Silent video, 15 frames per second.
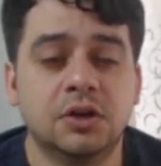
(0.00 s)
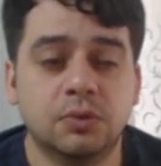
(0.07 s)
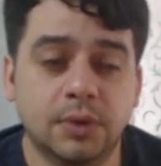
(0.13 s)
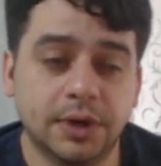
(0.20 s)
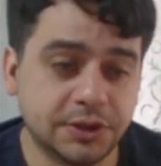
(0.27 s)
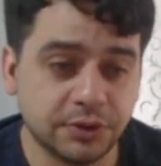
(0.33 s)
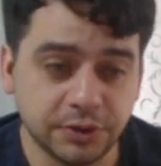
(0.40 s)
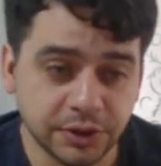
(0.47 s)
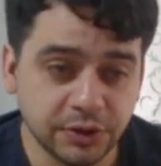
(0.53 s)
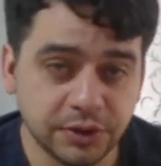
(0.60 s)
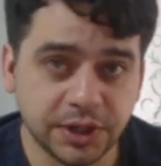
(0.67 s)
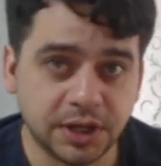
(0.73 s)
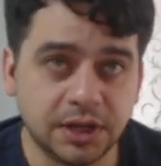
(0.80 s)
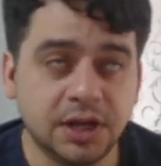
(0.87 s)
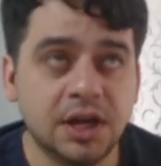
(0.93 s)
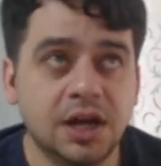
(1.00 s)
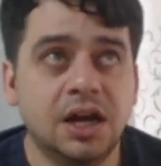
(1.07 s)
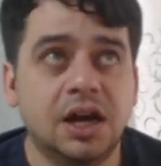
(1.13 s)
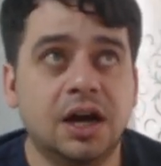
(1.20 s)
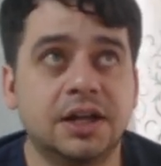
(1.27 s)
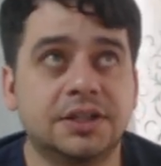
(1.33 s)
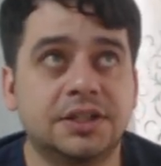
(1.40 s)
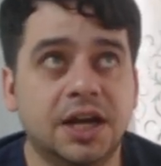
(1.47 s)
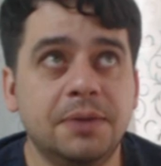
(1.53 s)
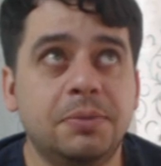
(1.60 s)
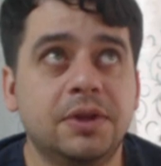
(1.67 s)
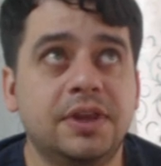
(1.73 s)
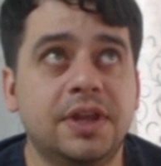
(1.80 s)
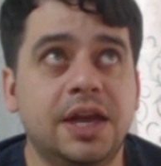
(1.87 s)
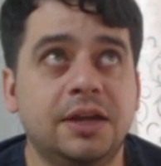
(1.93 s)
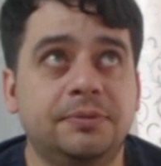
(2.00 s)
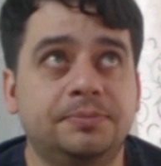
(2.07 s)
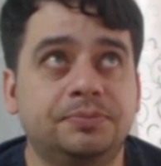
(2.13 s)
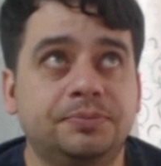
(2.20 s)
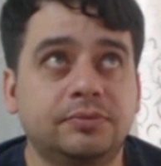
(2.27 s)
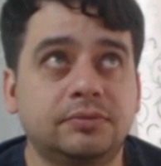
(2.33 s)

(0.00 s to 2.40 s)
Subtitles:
Western Union. On top of that,